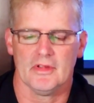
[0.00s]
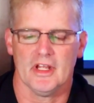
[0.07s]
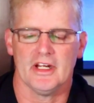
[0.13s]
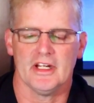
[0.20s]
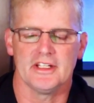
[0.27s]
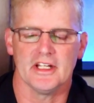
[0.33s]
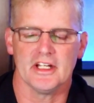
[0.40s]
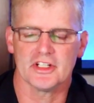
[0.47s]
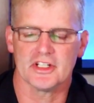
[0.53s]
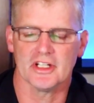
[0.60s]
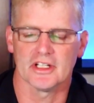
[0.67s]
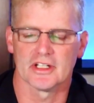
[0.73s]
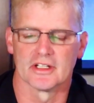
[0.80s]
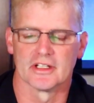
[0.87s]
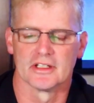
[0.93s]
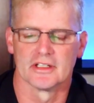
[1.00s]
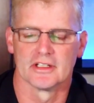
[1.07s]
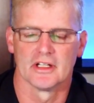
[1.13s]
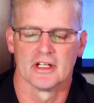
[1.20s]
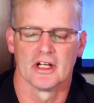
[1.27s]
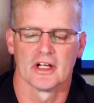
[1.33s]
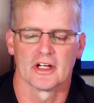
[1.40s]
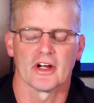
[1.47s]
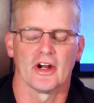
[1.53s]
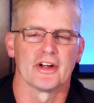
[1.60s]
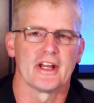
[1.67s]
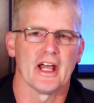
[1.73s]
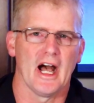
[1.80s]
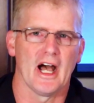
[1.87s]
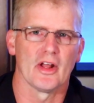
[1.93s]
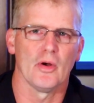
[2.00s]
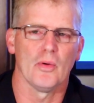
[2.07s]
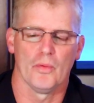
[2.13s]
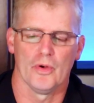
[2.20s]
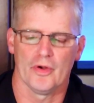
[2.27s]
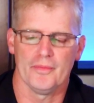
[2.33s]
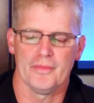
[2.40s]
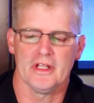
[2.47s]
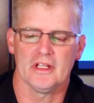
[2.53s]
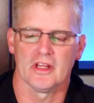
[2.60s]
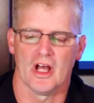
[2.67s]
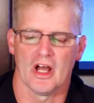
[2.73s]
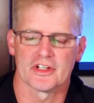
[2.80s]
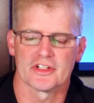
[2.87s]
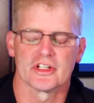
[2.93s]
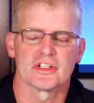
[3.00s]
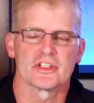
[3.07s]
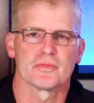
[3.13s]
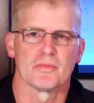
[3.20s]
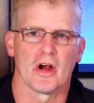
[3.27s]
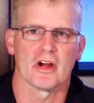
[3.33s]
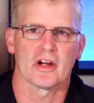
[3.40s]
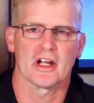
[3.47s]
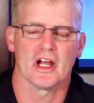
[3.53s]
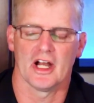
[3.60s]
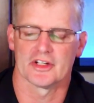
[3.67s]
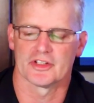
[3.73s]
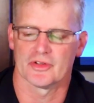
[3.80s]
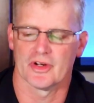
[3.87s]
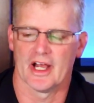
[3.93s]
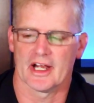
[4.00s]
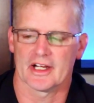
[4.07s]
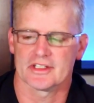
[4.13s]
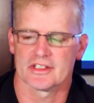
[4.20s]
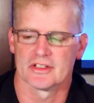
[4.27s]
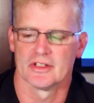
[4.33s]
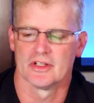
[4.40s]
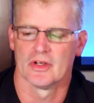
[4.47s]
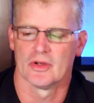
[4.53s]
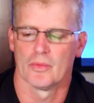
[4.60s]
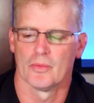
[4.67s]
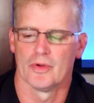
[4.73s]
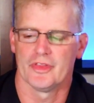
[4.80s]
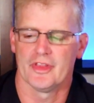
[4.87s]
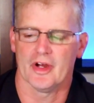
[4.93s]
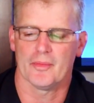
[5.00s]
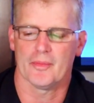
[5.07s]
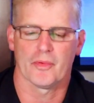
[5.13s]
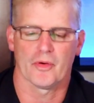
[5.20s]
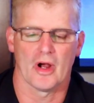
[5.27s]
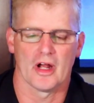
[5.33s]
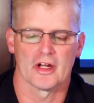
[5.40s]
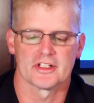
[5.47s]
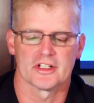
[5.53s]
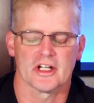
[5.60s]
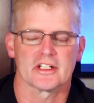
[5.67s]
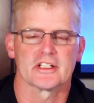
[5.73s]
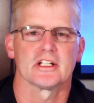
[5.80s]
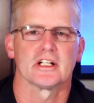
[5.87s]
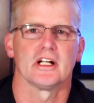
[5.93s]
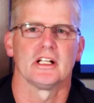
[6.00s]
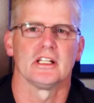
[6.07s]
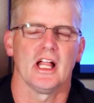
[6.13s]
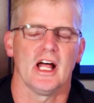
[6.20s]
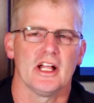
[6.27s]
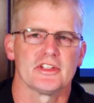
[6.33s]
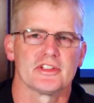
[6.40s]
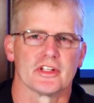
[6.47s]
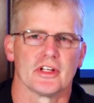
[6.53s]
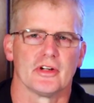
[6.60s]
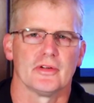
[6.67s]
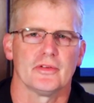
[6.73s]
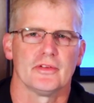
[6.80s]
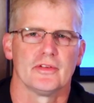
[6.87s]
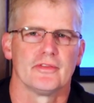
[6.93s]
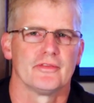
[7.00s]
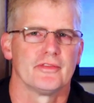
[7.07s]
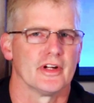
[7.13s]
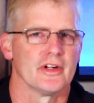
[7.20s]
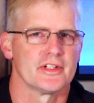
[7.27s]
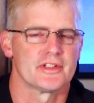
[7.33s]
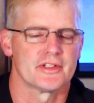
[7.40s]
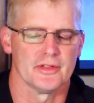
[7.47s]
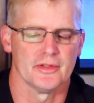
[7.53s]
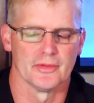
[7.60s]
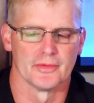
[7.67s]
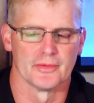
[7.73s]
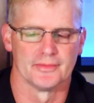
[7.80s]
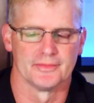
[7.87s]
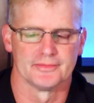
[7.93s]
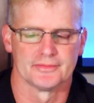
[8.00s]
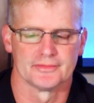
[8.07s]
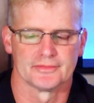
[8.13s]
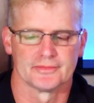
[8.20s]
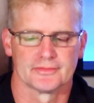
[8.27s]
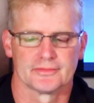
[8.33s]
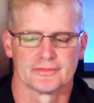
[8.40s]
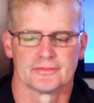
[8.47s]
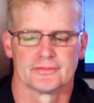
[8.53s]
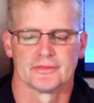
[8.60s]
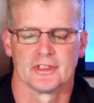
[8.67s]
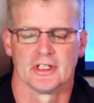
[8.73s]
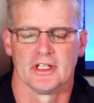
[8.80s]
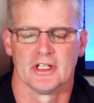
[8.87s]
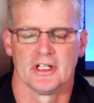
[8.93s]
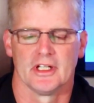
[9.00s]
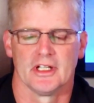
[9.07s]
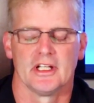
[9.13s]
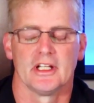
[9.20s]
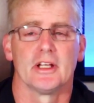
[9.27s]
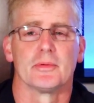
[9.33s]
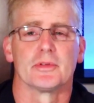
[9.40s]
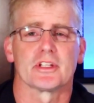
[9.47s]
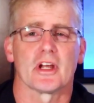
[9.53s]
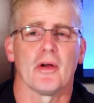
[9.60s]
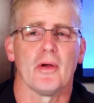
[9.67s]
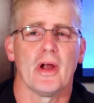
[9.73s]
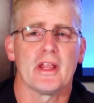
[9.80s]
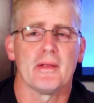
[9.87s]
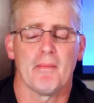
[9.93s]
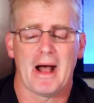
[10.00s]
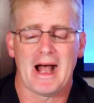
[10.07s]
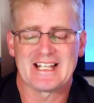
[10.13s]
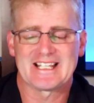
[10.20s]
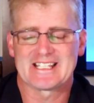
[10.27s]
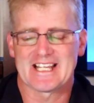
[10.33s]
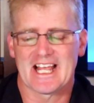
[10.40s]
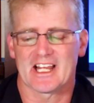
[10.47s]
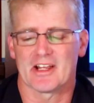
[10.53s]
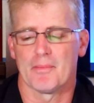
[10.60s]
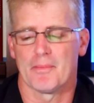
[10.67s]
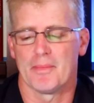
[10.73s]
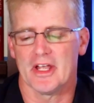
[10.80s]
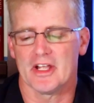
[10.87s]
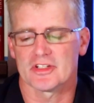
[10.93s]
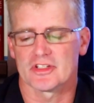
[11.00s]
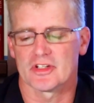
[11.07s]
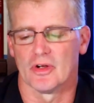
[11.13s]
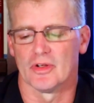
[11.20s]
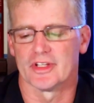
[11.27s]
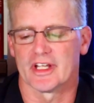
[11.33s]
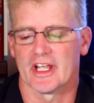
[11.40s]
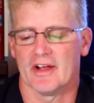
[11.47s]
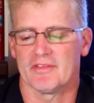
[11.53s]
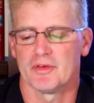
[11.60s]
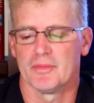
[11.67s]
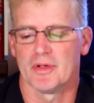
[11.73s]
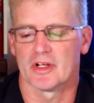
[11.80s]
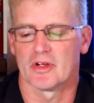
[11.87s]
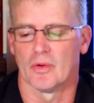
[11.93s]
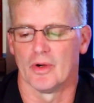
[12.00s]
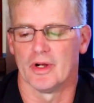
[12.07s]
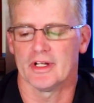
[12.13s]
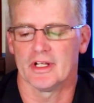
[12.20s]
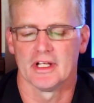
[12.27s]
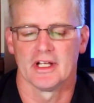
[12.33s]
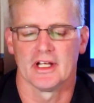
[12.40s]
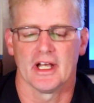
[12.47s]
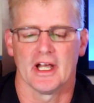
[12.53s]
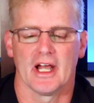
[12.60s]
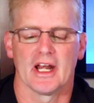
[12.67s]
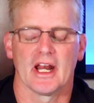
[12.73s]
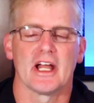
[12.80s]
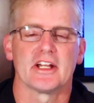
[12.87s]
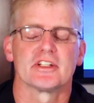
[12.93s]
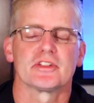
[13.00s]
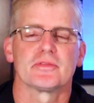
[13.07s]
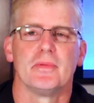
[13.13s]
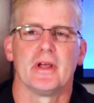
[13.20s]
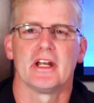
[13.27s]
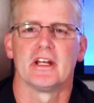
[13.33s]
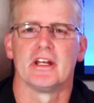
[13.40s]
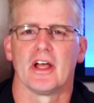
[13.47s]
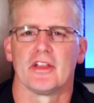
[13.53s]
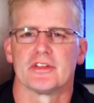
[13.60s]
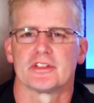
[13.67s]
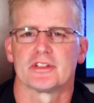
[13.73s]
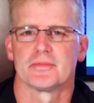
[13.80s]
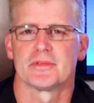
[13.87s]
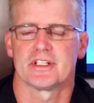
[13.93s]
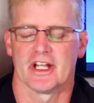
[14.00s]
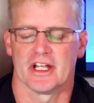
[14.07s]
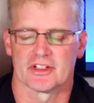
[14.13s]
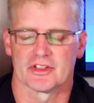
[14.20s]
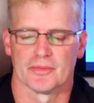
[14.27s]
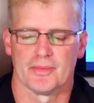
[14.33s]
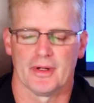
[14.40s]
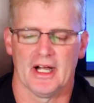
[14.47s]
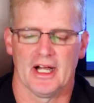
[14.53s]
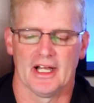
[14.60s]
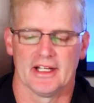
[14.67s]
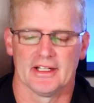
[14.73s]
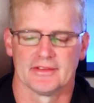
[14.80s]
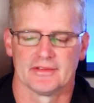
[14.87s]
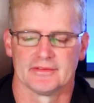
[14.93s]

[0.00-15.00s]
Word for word: In addition, Cardano will be launching smart contracts with their project Alonzo very soon. It was already my second biggest holding after Bitcoin, and I just made another substantial buy.